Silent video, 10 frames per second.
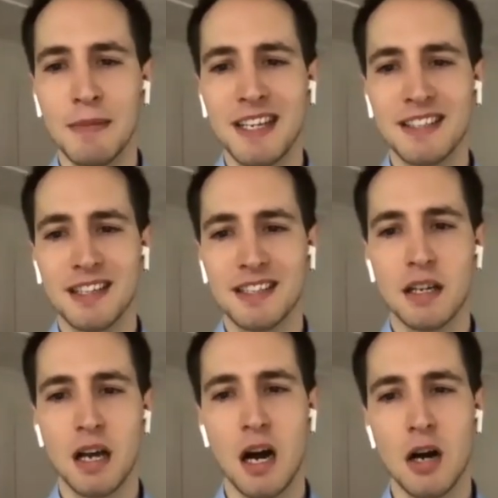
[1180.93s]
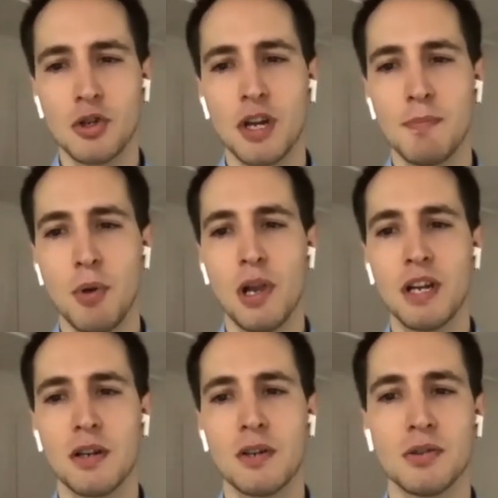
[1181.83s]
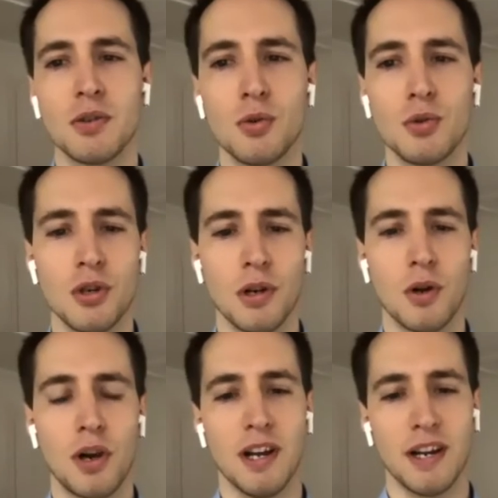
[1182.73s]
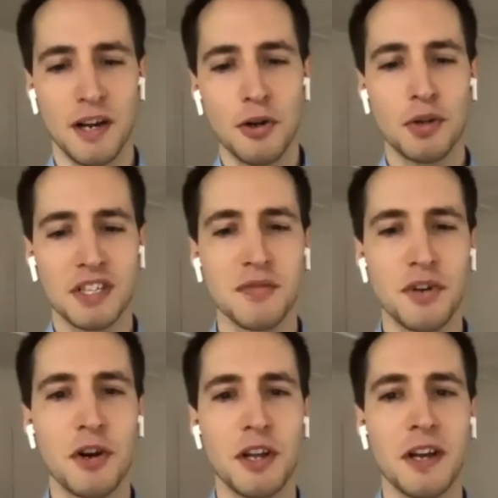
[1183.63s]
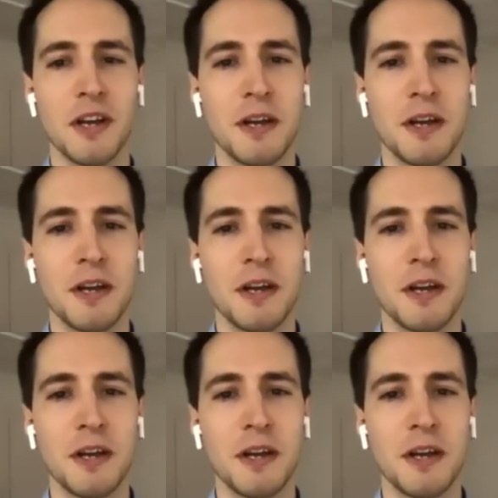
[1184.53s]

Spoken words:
He's asking, how should a political solution look like? I know that's a very